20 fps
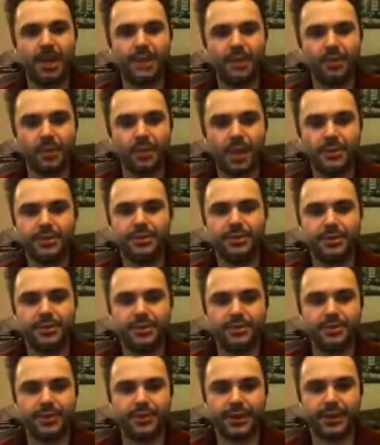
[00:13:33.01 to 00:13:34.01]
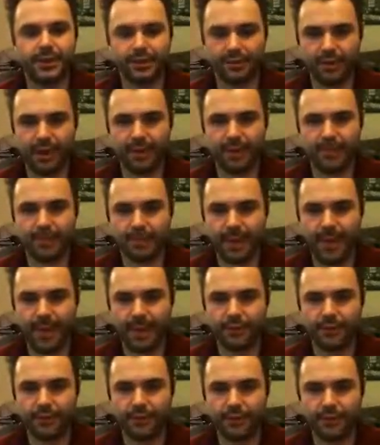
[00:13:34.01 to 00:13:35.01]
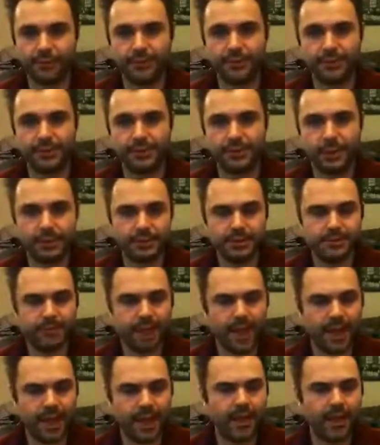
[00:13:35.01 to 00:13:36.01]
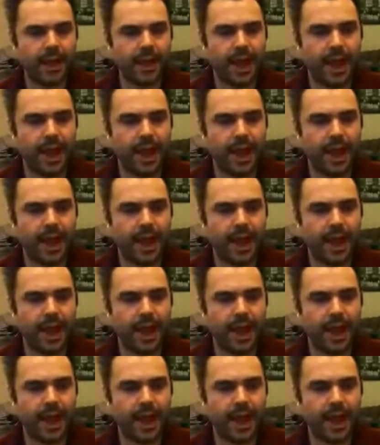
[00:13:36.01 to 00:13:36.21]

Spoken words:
while sorcerers are an incredibly powerful force multiplier,